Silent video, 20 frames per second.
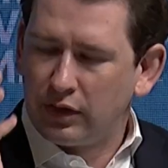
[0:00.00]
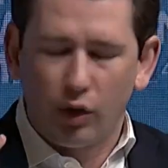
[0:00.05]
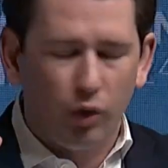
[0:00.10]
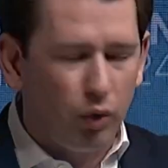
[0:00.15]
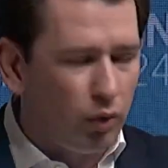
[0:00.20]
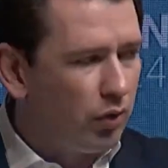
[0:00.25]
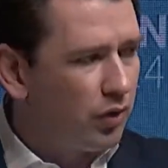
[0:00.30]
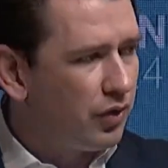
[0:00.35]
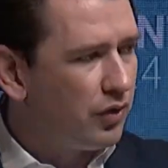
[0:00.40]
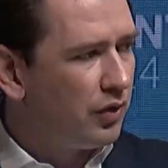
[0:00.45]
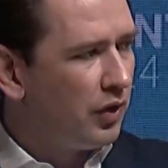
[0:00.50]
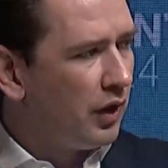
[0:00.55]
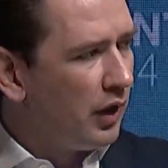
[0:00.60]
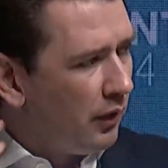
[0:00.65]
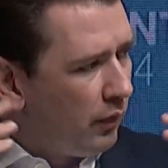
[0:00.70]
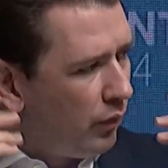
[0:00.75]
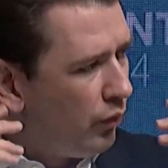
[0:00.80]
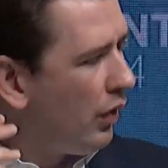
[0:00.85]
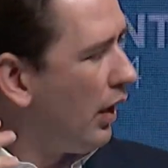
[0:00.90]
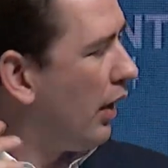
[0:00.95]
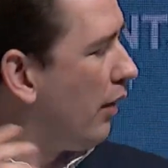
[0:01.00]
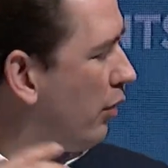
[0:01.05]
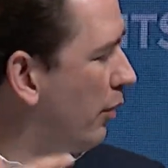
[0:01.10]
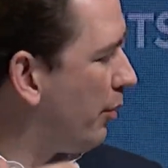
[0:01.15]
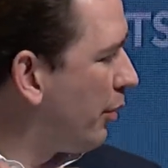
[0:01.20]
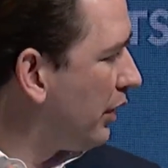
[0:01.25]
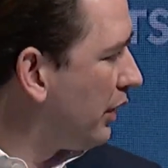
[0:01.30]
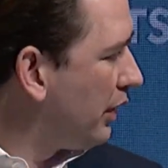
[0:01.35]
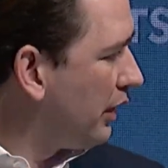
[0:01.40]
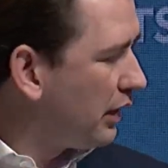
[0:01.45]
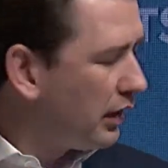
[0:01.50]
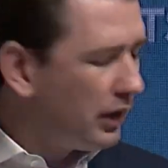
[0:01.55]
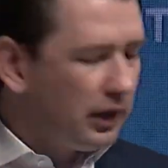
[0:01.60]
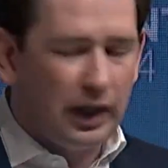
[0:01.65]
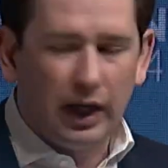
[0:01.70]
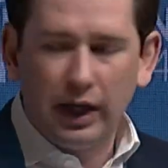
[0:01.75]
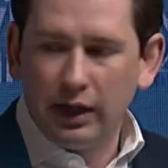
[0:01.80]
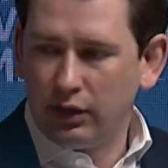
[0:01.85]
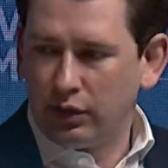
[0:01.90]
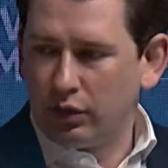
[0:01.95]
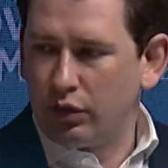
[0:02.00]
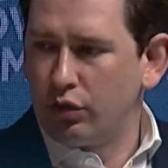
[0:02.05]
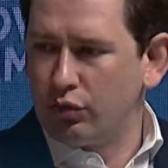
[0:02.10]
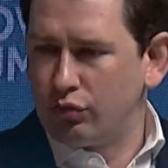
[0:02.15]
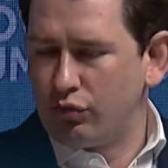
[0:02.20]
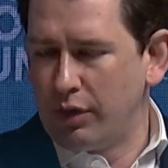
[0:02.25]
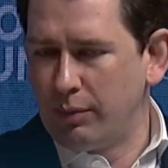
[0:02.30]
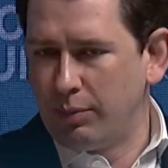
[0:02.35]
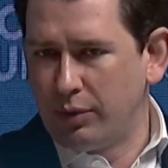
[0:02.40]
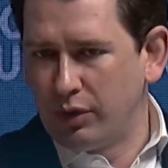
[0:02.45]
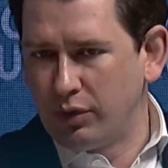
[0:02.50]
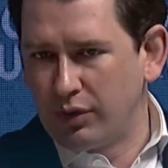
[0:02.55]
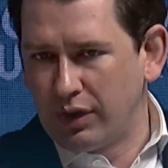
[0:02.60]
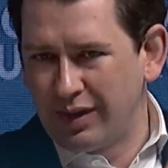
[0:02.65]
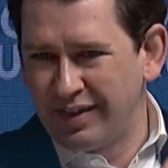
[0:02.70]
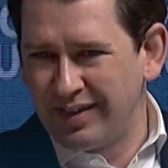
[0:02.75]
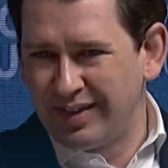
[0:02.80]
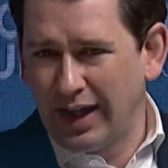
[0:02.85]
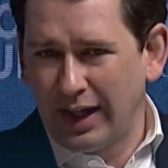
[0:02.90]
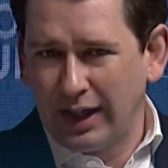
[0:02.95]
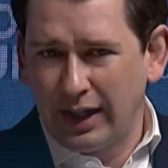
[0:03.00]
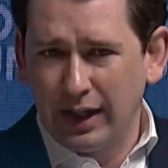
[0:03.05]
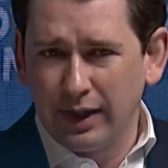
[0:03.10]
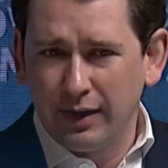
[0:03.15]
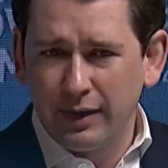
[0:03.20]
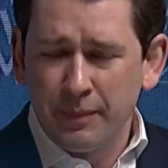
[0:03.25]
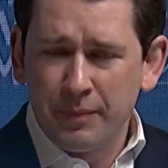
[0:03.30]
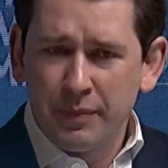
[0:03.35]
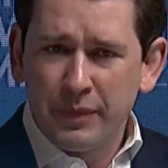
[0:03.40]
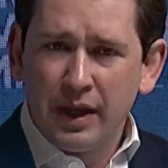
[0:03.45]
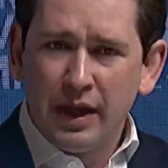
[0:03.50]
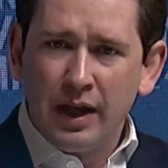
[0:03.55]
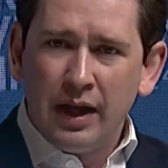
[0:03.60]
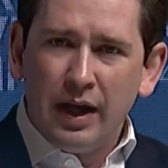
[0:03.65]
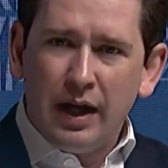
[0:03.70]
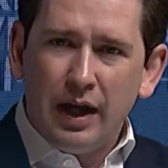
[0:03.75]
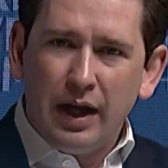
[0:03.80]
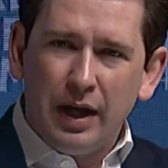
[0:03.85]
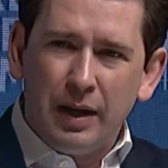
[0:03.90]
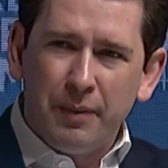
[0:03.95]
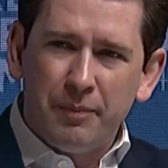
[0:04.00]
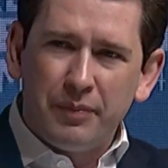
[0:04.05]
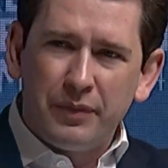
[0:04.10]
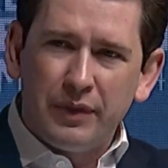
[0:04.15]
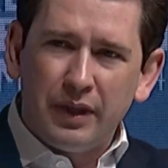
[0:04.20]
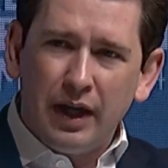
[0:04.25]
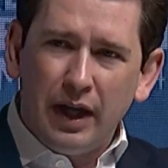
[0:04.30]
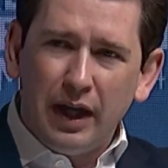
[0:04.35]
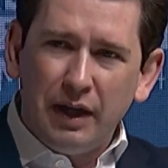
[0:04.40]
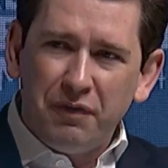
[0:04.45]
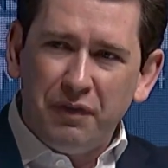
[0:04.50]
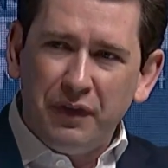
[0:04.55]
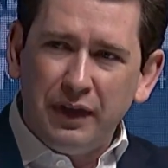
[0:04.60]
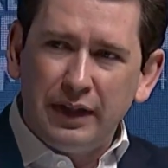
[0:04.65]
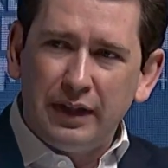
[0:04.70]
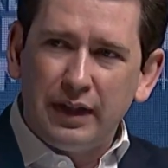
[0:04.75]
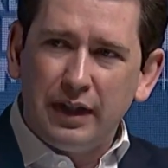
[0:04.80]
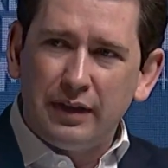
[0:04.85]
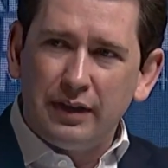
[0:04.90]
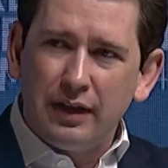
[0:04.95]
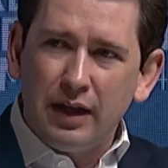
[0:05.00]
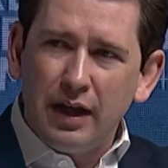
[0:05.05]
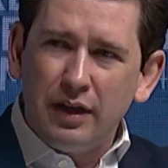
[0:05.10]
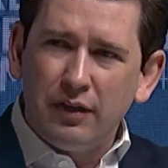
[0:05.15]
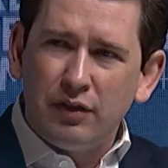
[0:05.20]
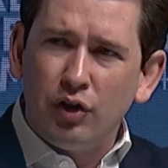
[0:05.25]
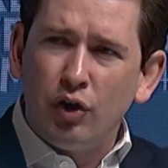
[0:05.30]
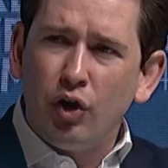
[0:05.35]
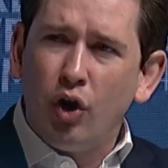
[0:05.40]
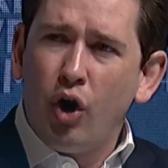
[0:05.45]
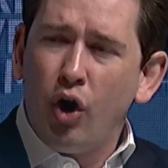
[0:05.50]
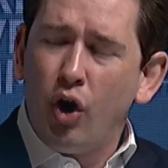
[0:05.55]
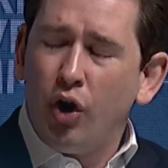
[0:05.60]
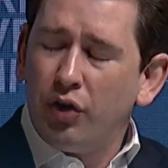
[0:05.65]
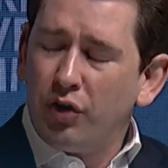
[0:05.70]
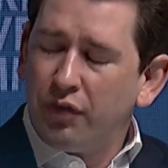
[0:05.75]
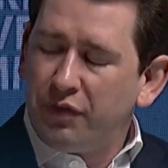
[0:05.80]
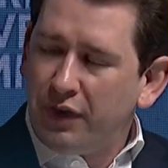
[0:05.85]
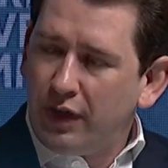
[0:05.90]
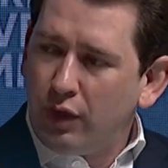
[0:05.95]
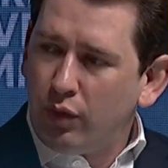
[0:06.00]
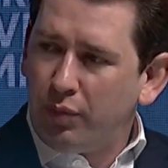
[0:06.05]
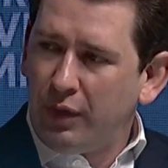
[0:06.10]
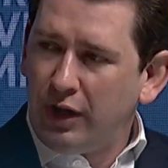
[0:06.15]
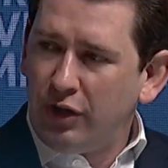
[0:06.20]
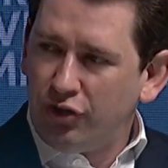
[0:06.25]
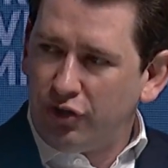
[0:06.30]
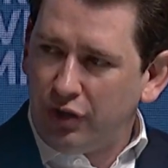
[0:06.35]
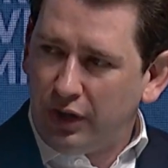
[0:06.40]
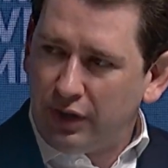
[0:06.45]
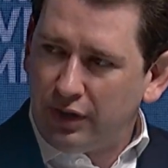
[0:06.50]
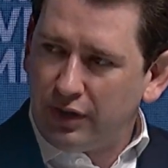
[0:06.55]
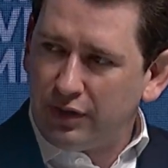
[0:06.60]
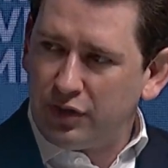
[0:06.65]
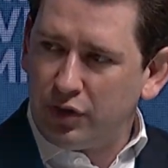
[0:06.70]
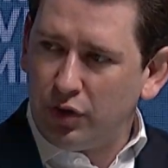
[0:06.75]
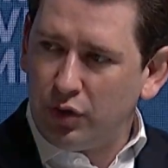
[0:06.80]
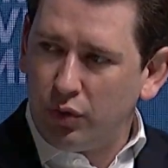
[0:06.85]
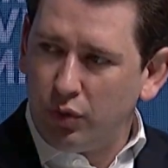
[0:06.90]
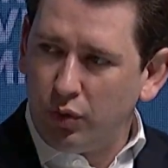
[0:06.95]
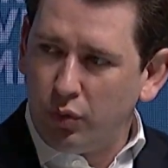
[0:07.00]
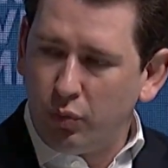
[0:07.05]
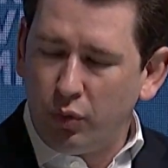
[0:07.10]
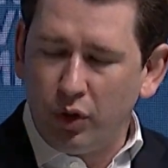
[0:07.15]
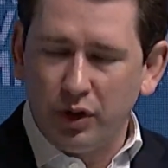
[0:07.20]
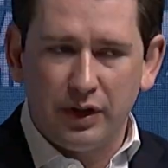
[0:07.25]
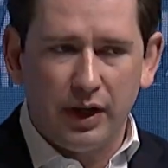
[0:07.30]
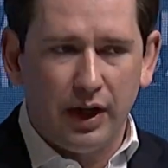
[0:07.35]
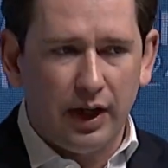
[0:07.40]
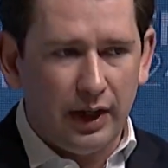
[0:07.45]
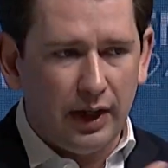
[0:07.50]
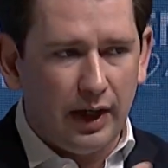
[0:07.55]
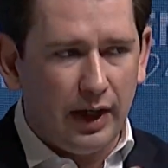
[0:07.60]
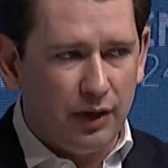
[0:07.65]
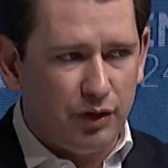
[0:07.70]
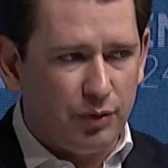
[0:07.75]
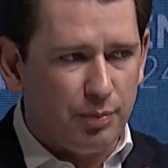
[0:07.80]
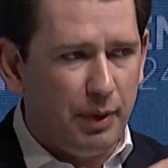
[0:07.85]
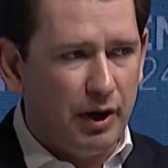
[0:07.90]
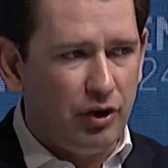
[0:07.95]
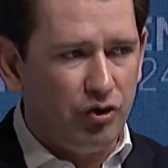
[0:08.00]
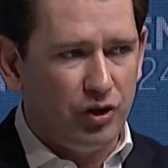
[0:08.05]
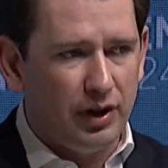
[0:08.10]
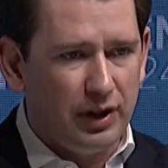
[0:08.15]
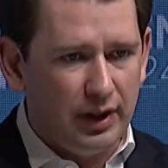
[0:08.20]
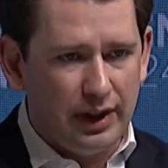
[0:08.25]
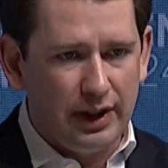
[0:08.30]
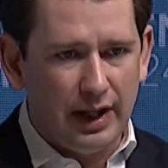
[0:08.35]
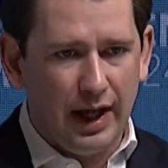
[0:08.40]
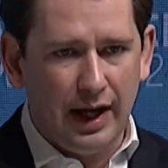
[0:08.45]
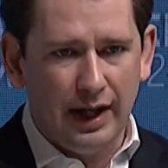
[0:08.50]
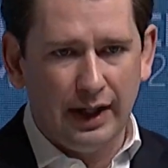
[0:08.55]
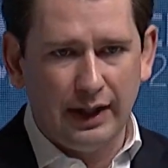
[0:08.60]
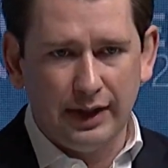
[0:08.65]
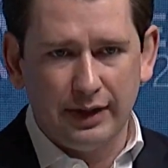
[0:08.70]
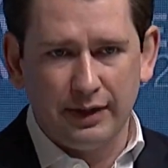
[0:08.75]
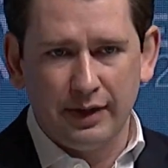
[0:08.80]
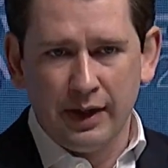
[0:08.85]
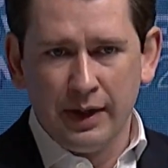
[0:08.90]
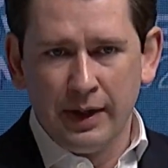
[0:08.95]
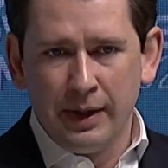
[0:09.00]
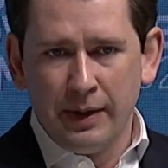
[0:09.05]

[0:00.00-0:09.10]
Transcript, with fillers: goals where everybody can contribute. And second, um, I think that there is a lot of innovation. So what I especially liked